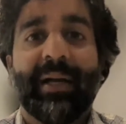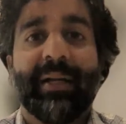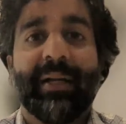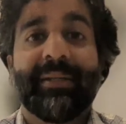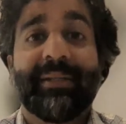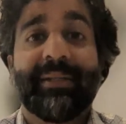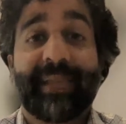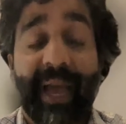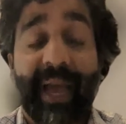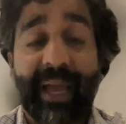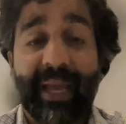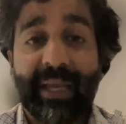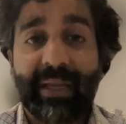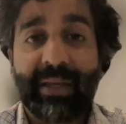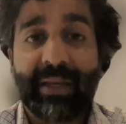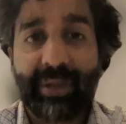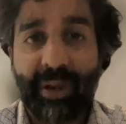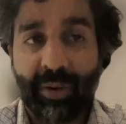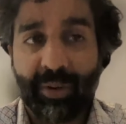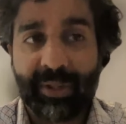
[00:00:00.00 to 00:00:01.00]

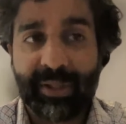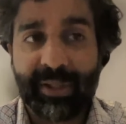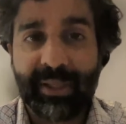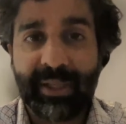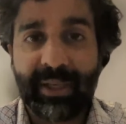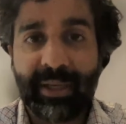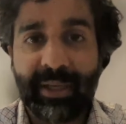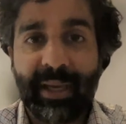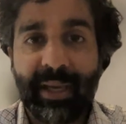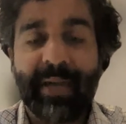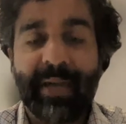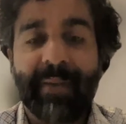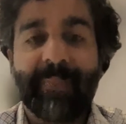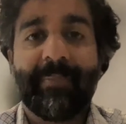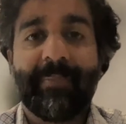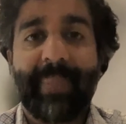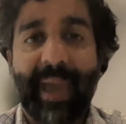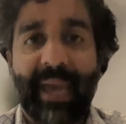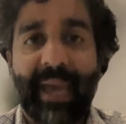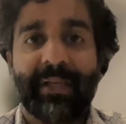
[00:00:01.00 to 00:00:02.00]
diagnosing
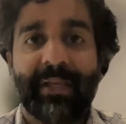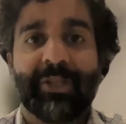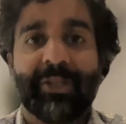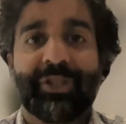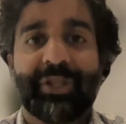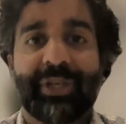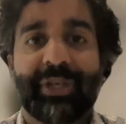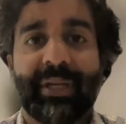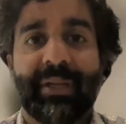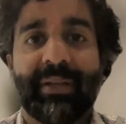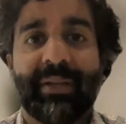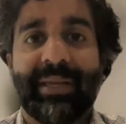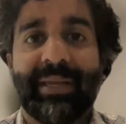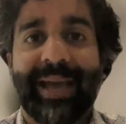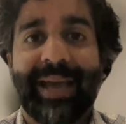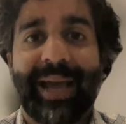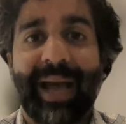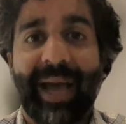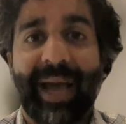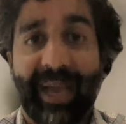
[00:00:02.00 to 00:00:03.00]
and managing
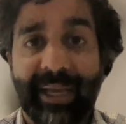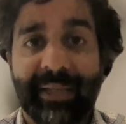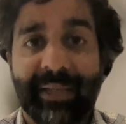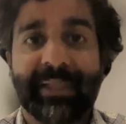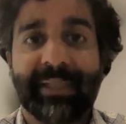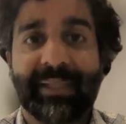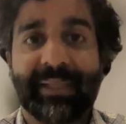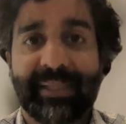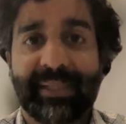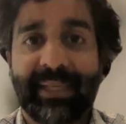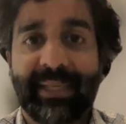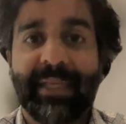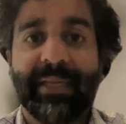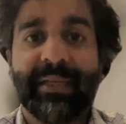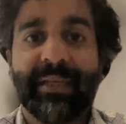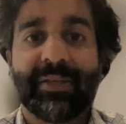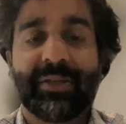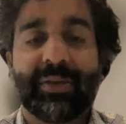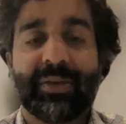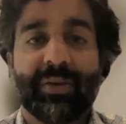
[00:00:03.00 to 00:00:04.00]
the eye
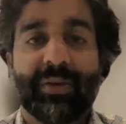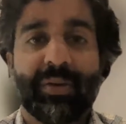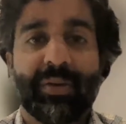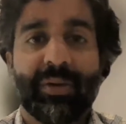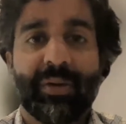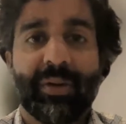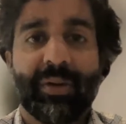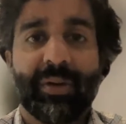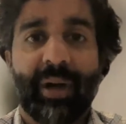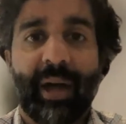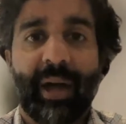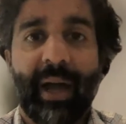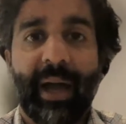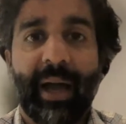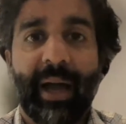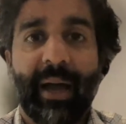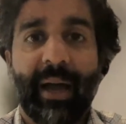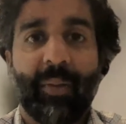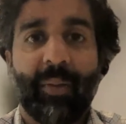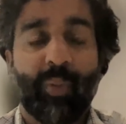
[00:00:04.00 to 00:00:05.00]
disease,
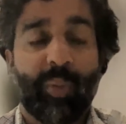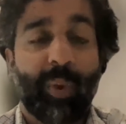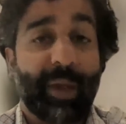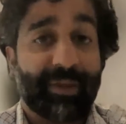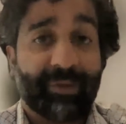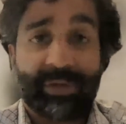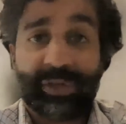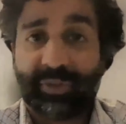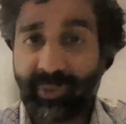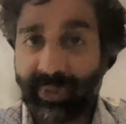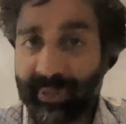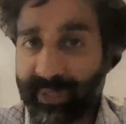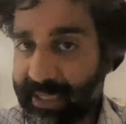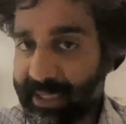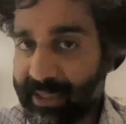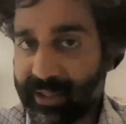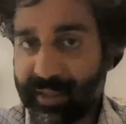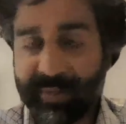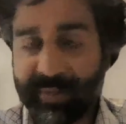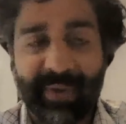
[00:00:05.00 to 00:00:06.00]
whether it's
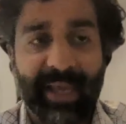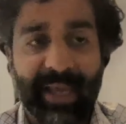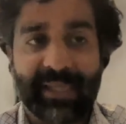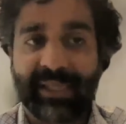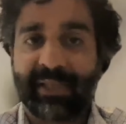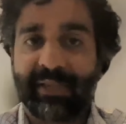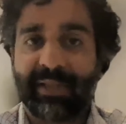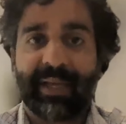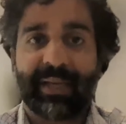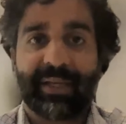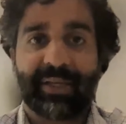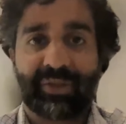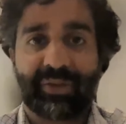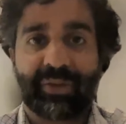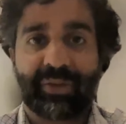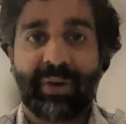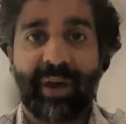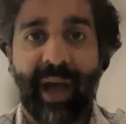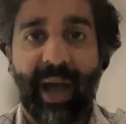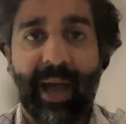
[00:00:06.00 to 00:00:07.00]
related to the vasculitis
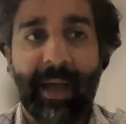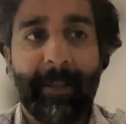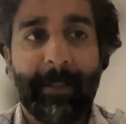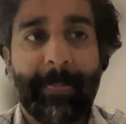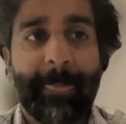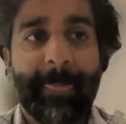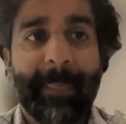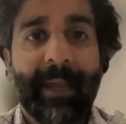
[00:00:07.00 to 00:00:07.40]
or not.